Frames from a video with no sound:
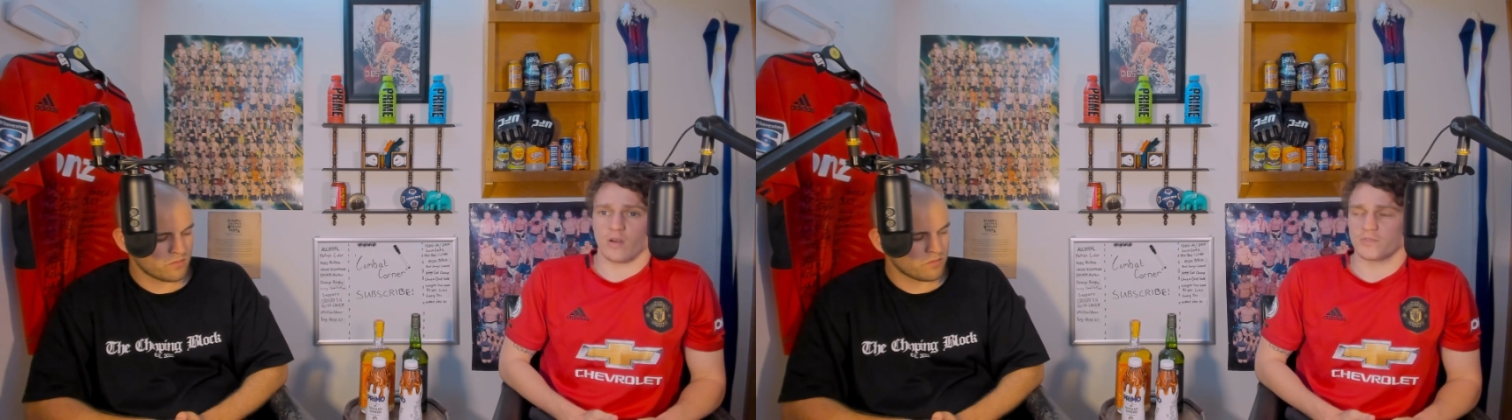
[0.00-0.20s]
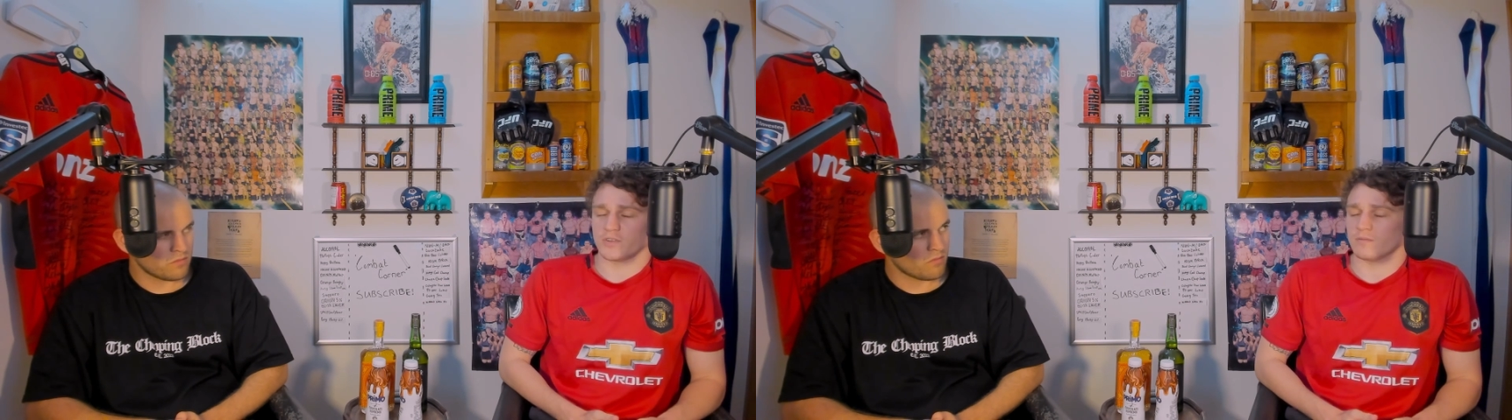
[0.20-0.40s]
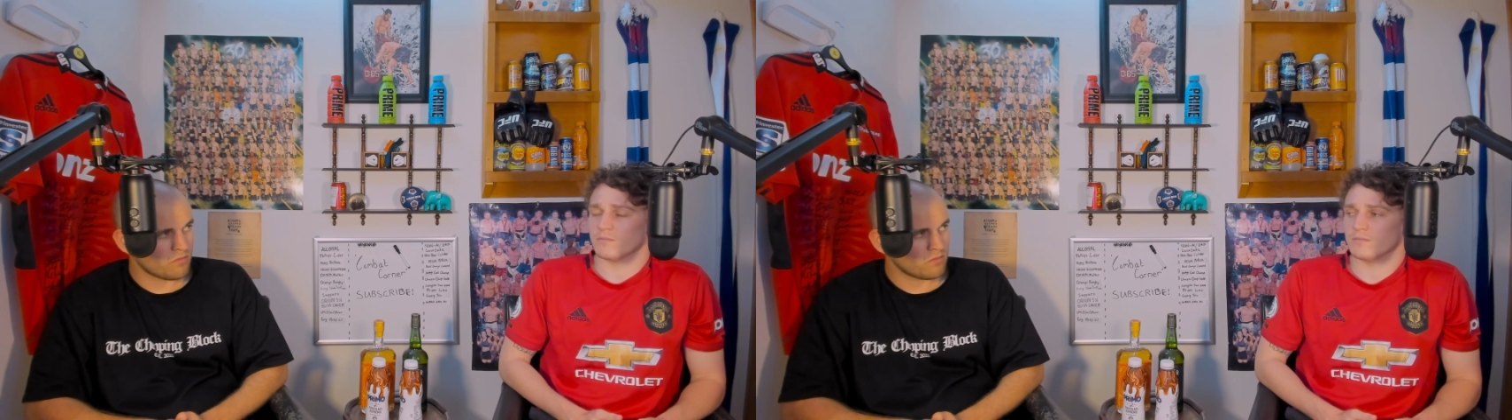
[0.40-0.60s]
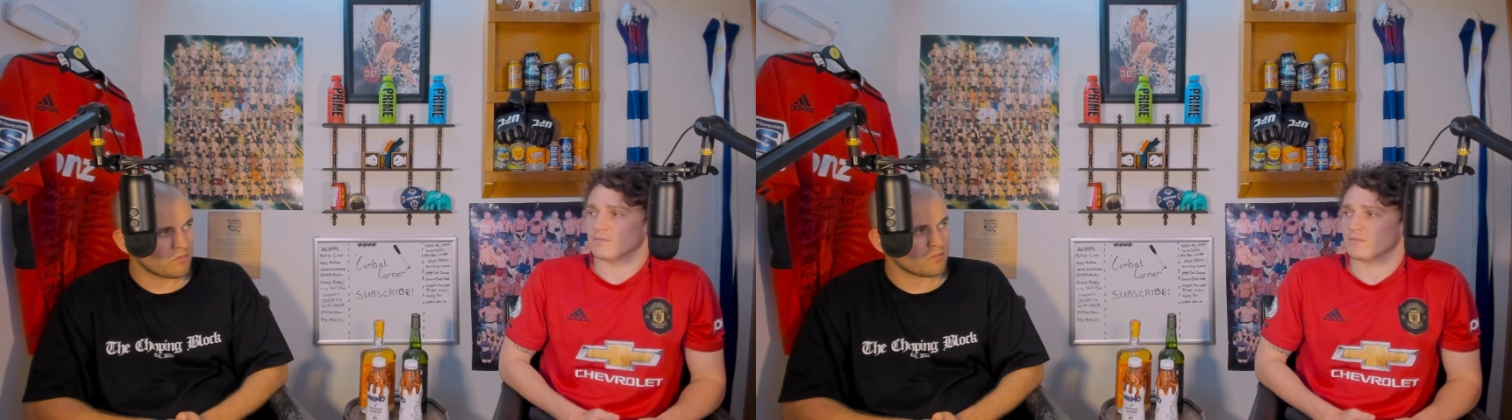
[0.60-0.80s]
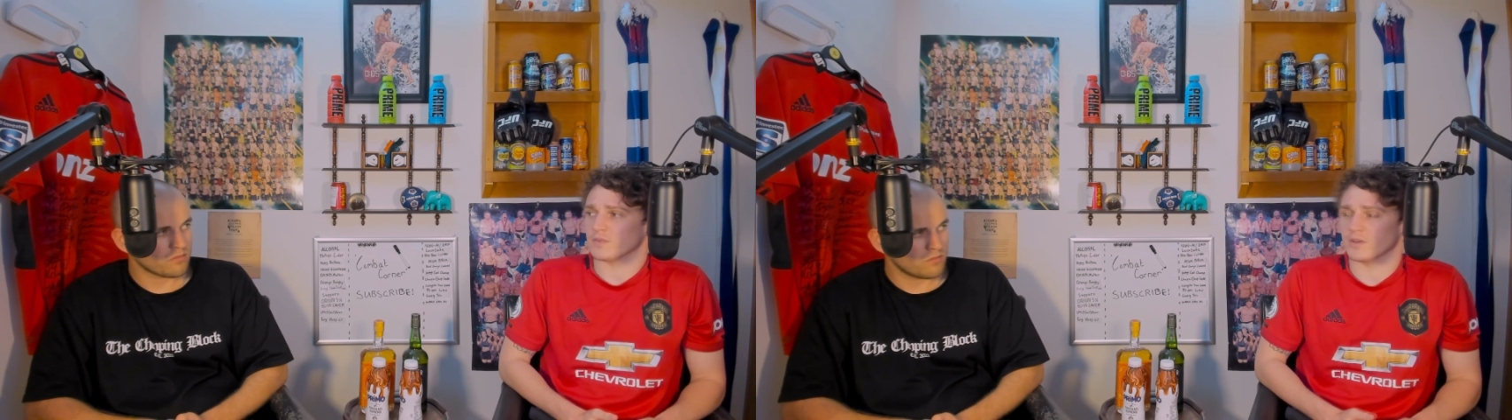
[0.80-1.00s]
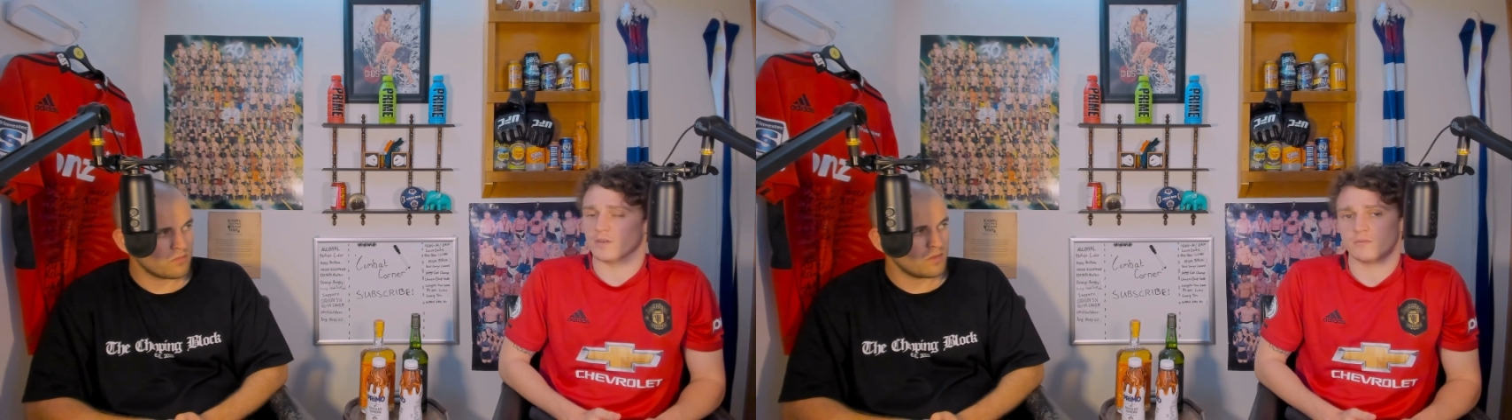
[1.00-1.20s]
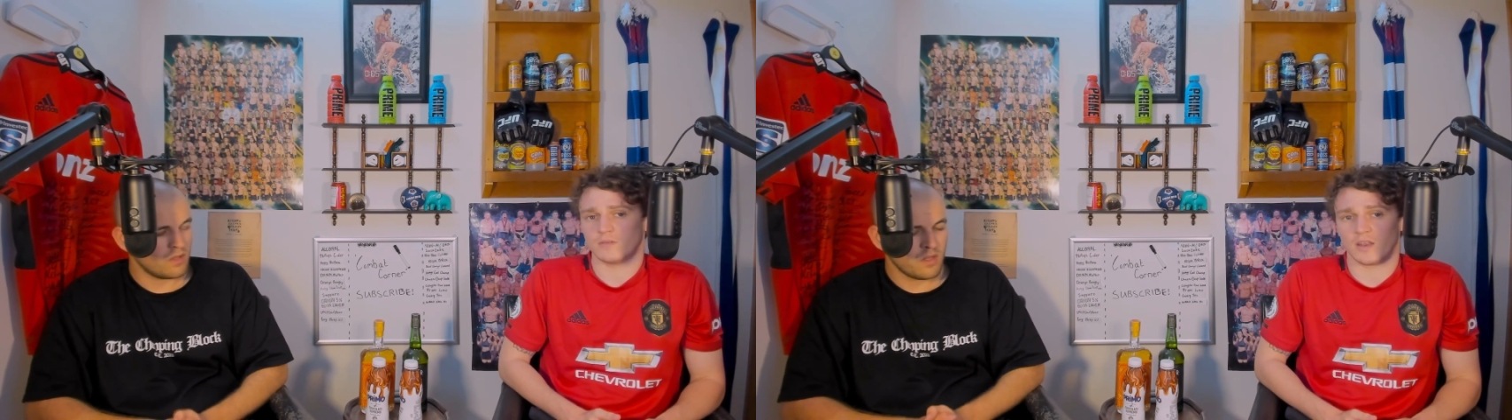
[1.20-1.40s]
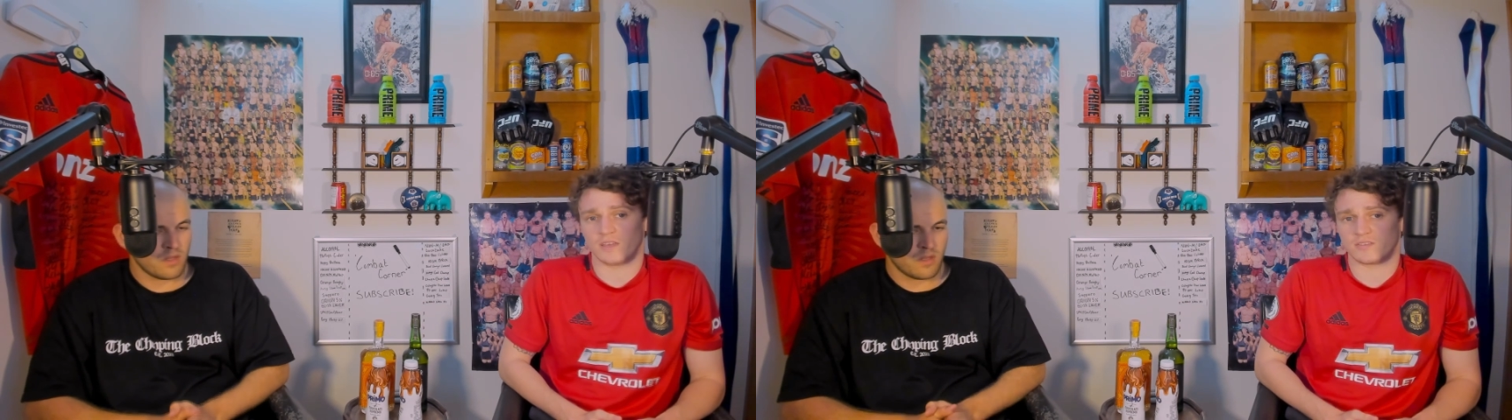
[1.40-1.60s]
option,
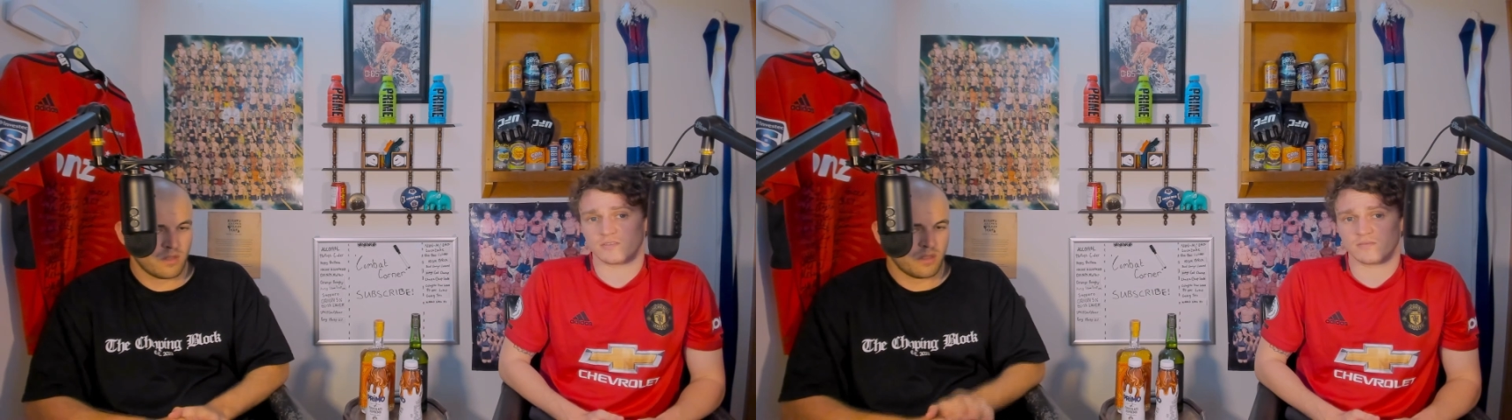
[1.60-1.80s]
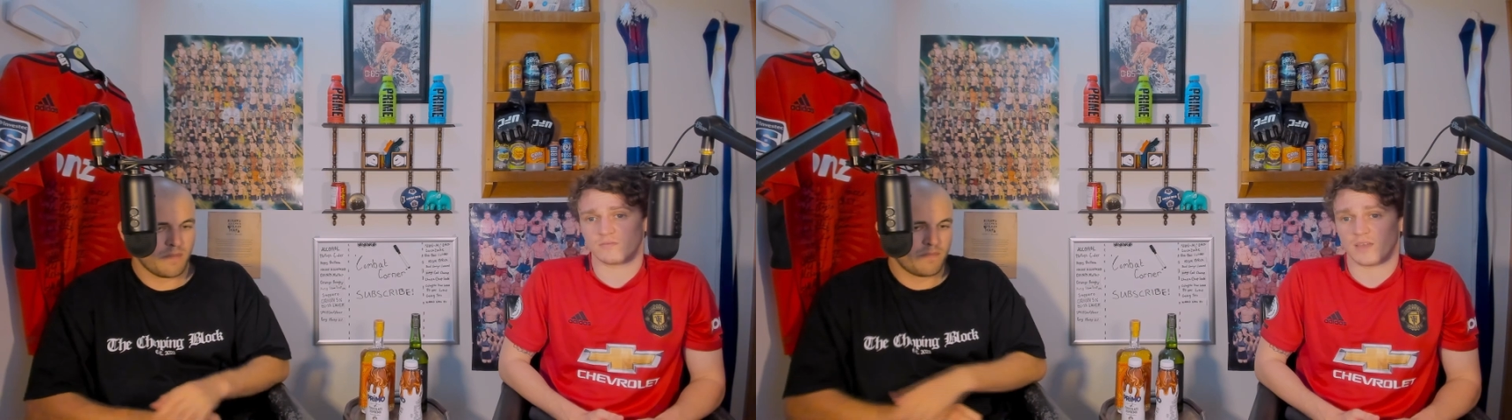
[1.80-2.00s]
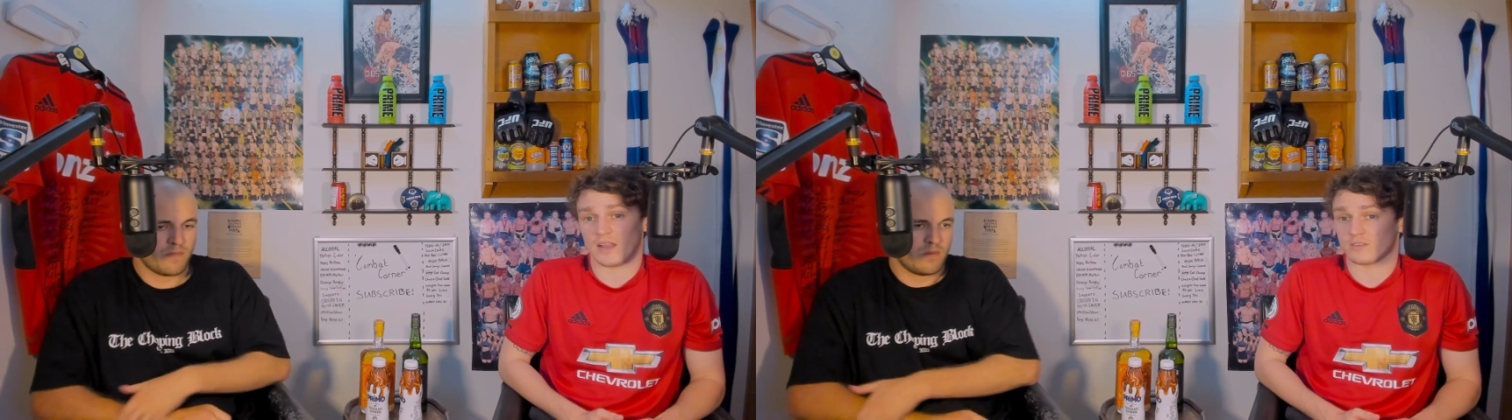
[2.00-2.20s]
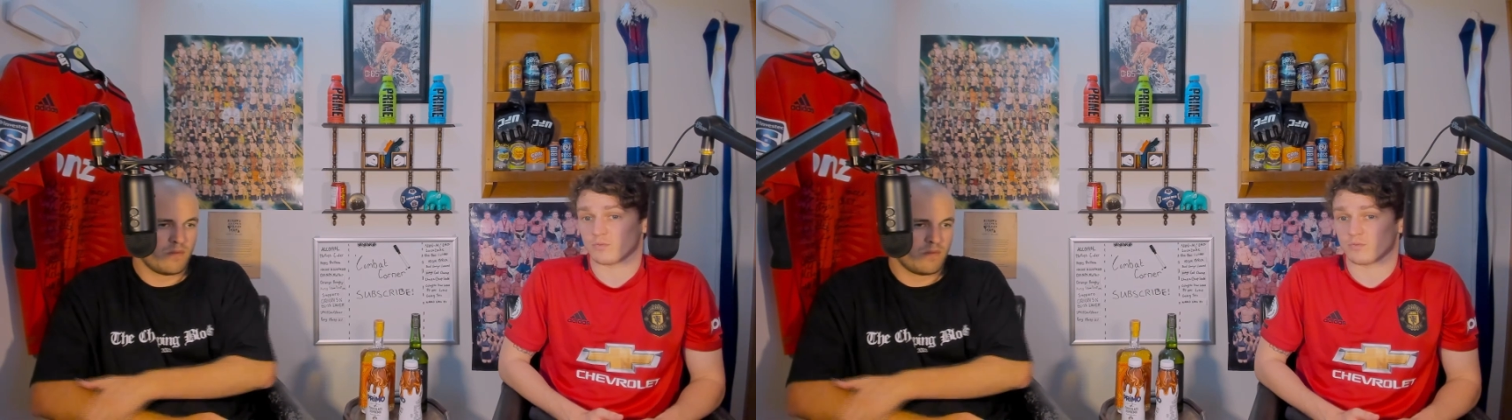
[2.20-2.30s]
unless Alex